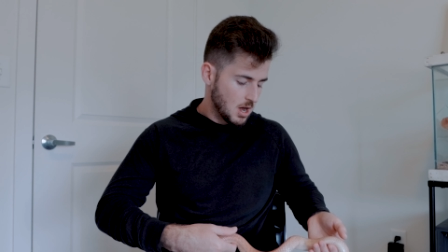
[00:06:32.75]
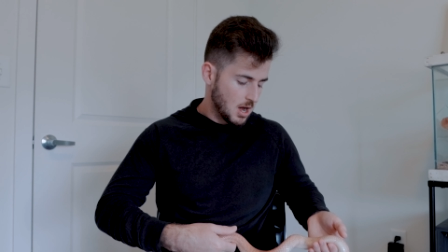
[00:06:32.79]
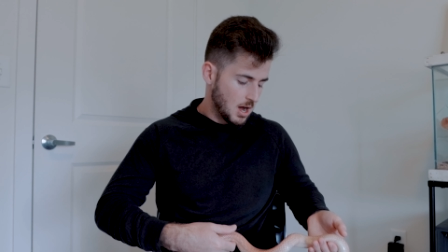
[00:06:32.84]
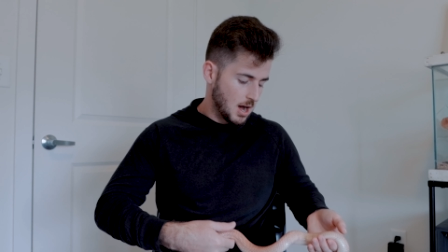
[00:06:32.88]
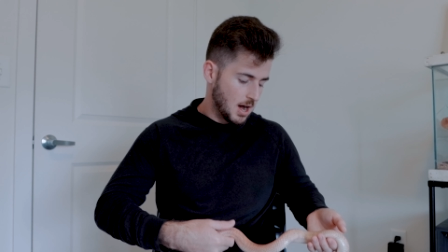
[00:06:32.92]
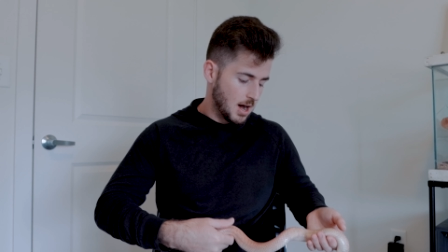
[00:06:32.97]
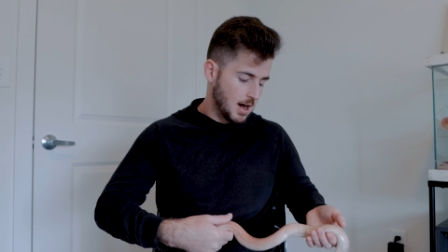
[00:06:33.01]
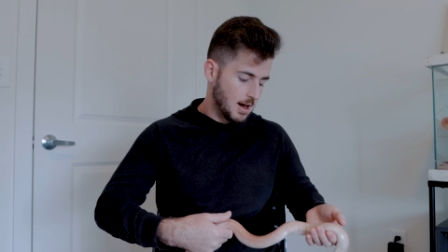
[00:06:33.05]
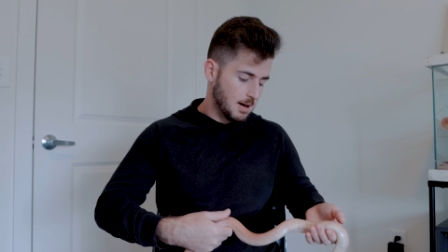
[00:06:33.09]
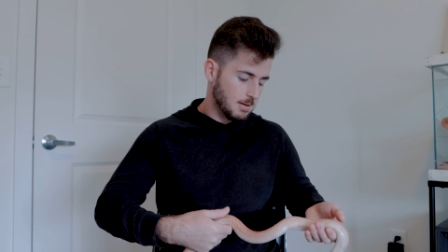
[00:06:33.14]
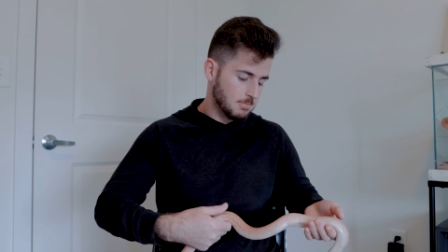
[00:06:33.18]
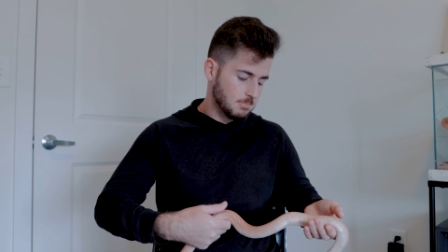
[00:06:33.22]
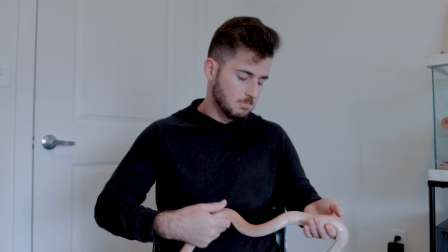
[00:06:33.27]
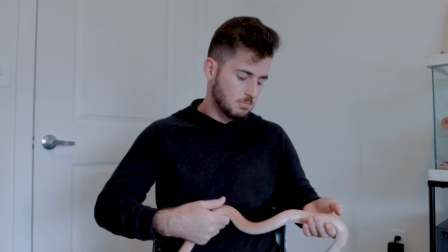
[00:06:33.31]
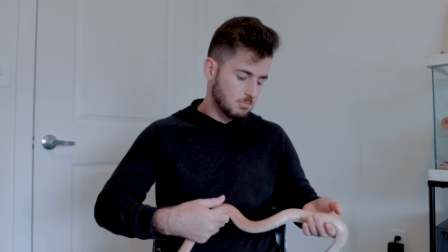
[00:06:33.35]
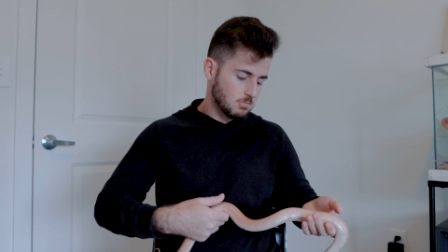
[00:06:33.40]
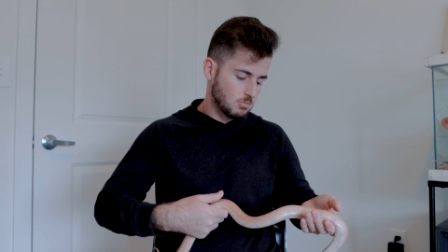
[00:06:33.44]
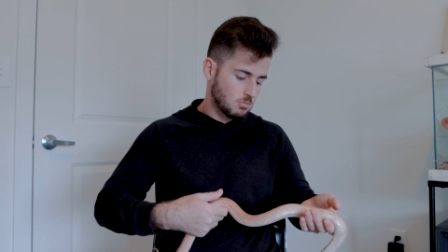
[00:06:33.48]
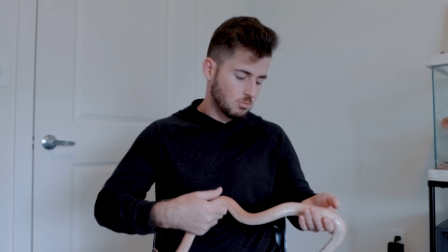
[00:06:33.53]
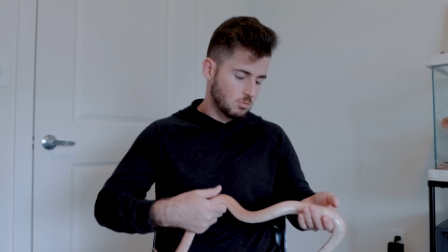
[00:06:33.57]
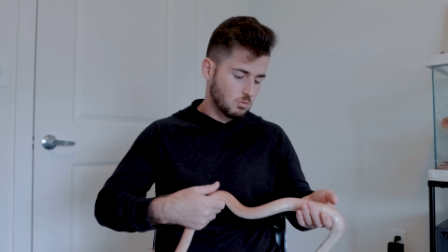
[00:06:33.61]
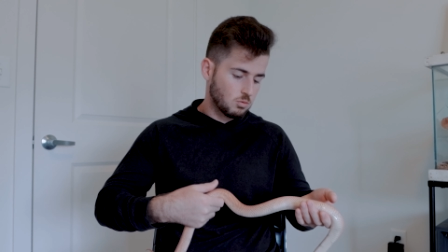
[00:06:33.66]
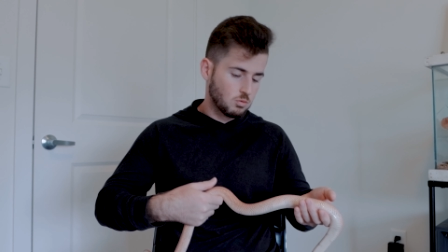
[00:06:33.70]
Um,
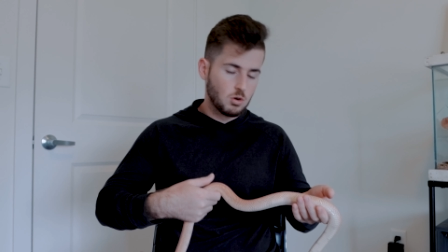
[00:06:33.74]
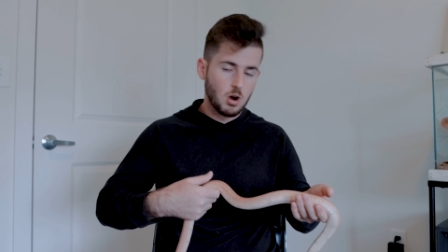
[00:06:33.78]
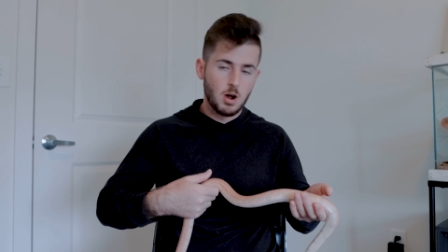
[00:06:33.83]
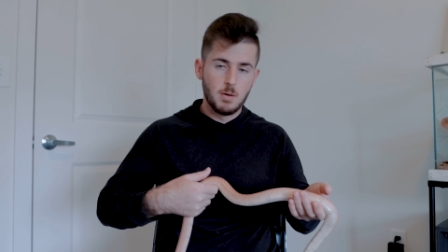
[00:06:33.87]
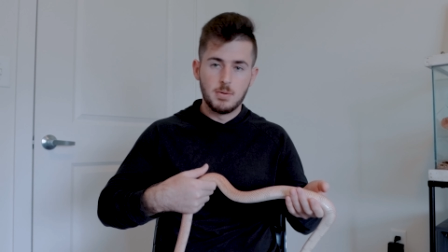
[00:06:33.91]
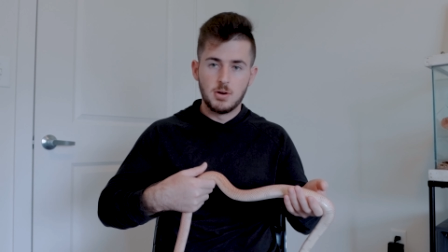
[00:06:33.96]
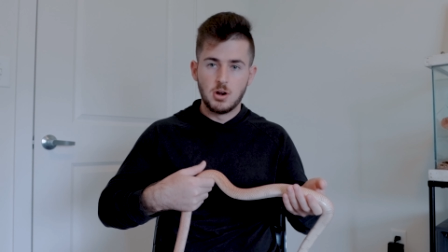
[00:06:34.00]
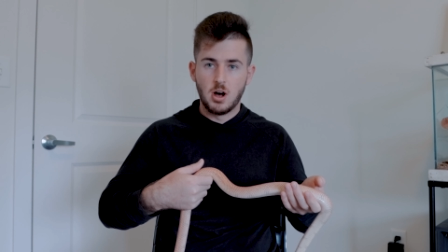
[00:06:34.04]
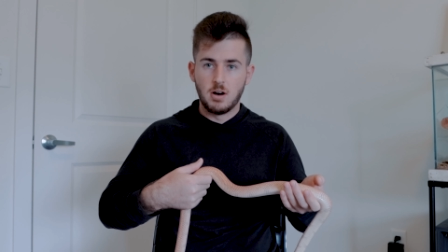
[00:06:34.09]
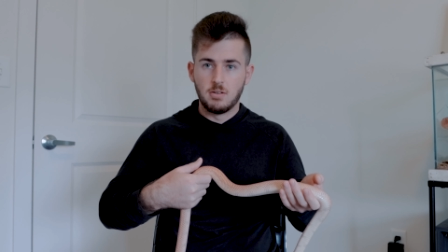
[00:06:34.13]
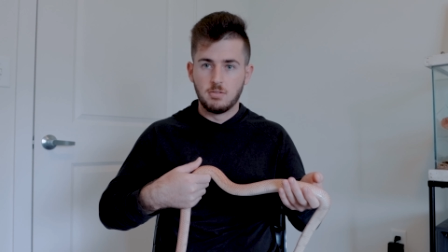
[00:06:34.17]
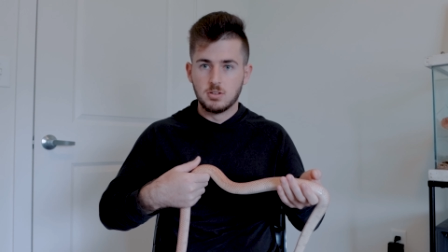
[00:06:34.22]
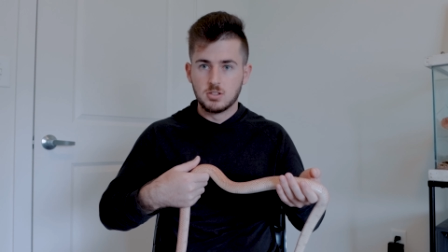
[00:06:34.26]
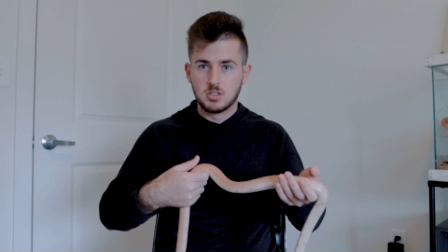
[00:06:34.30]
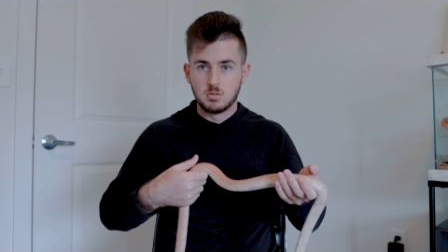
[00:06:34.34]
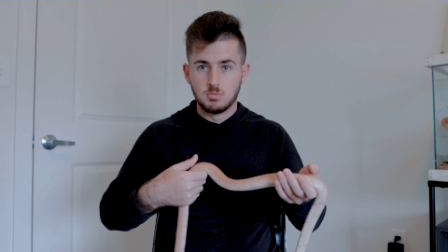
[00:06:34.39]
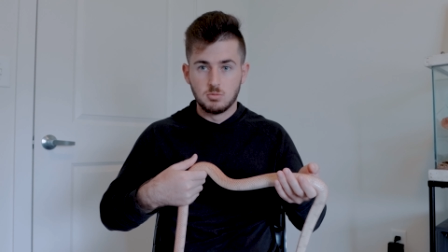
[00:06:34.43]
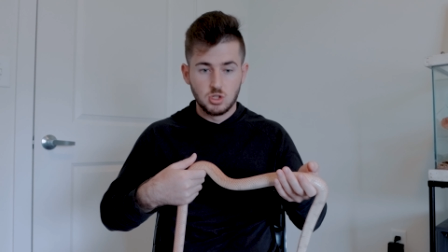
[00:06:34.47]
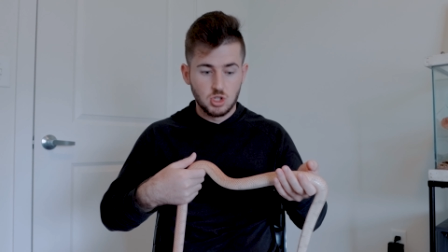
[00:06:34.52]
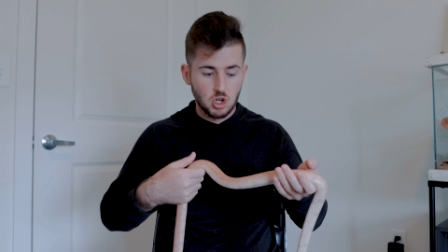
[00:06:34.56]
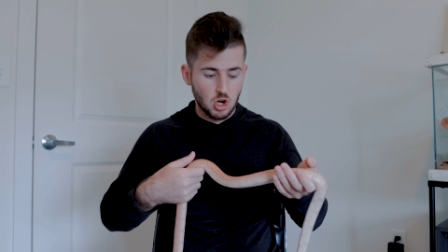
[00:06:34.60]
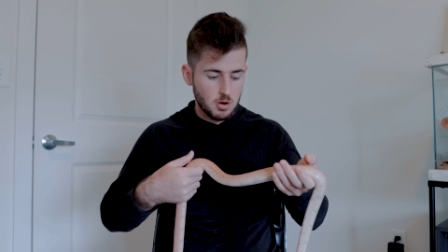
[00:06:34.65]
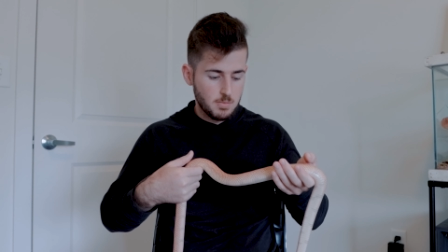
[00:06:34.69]
rub it off with
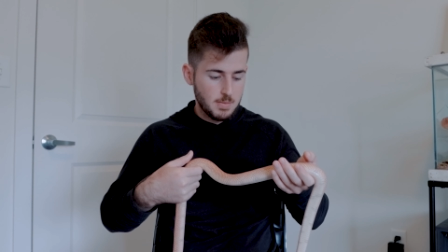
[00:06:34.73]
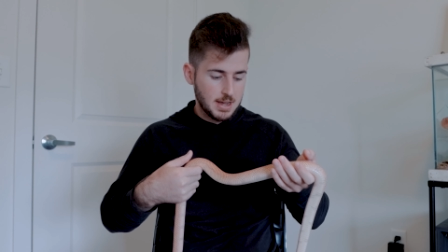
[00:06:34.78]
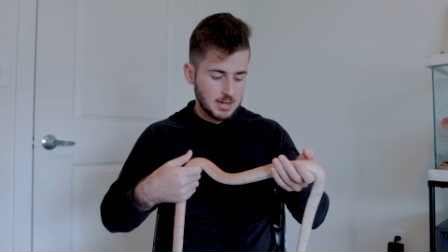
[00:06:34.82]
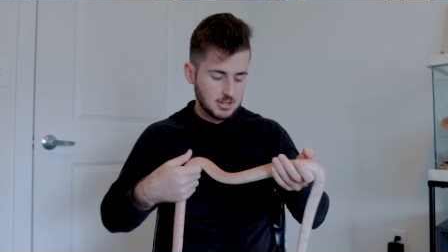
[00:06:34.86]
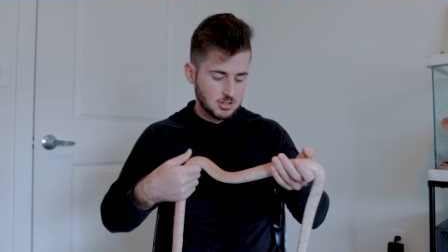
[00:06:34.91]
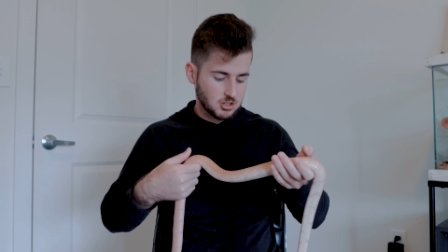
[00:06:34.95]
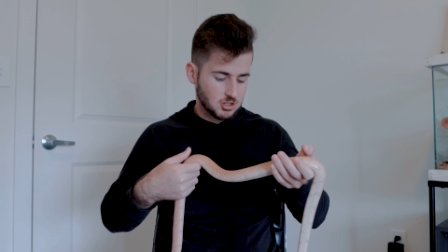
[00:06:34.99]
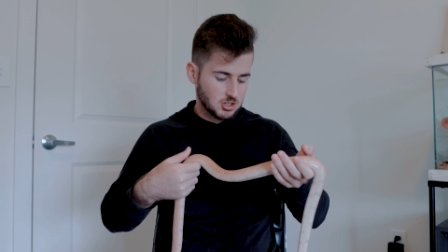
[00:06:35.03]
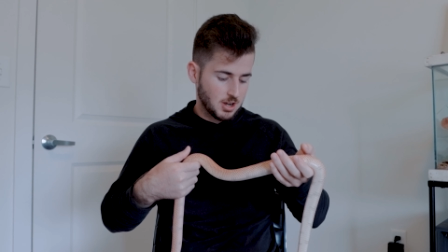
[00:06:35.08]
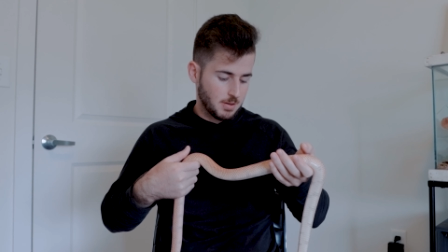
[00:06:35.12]
some Germ-X or